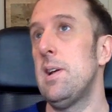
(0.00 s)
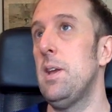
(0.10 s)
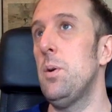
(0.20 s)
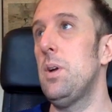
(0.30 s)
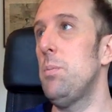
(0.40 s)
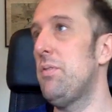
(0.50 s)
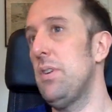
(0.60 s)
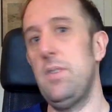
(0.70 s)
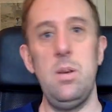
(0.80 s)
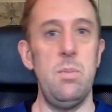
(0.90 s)
You know, give me
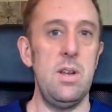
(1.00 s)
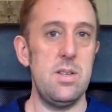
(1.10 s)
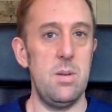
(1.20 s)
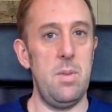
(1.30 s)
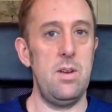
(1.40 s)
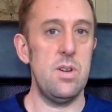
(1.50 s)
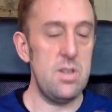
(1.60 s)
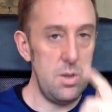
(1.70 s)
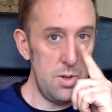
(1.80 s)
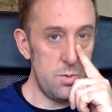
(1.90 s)
15 minutes in my
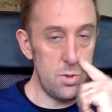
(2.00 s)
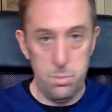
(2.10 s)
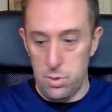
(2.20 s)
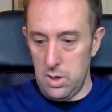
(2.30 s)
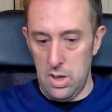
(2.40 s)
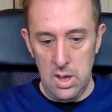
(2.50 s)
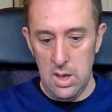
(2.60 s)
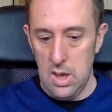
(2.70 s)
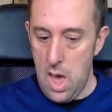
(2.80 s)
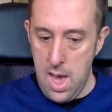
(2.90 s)
trusty resource book,
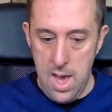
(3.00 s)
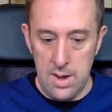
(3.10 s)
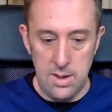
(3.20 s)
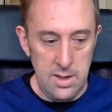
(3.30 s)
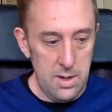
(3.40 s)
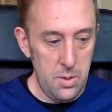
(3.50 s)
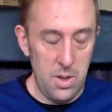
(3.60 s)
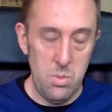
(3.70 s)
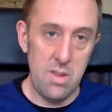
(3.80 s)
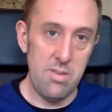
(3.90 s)
and you know,
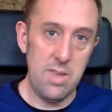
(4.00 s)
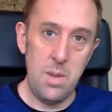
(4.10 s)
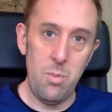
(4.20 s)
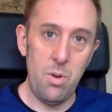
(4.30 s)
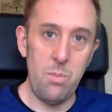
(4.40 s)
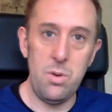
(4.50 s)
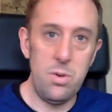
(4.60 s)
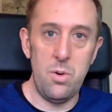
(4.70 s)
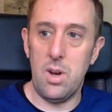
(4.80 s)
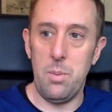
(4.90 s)
give me a theme or a
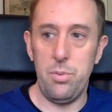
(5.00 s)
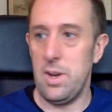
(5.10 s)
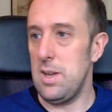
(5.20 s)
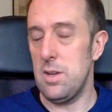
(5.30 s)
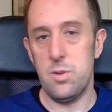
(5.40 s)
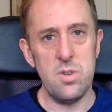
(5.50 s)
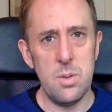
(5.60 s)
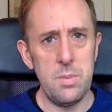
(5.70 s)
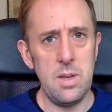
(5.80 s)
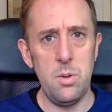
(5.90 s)
mood or a couple ideas or
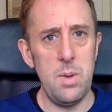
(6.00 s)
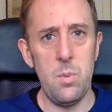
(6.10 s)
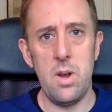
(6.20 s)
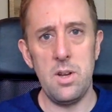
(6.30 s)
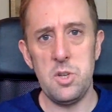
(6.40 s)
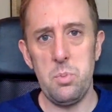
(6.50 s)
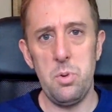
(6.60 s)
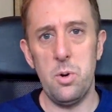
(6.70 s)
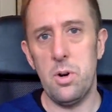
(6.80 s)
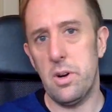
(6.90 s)
something you may want to
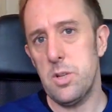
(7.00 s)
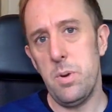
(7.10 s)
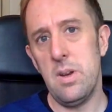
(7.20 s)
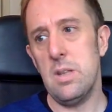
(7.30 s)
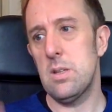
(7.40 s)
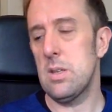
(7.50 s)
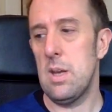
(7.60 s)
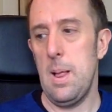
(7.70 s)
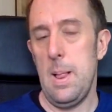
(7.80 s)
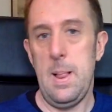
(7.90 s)
explore or experience,
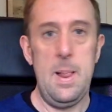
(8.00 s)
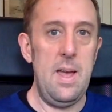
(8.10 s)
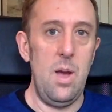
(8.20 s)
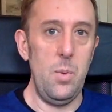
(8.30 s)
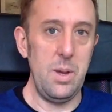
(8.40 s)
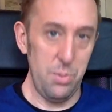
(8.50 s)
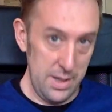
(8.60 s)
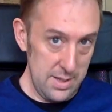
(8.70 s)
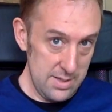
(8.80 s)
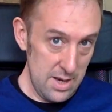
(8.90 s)
and we can
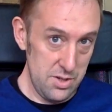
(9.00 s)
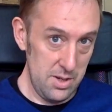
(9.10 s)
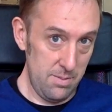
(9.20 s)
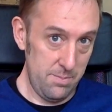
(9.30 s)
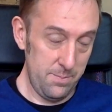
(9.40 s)
play a session.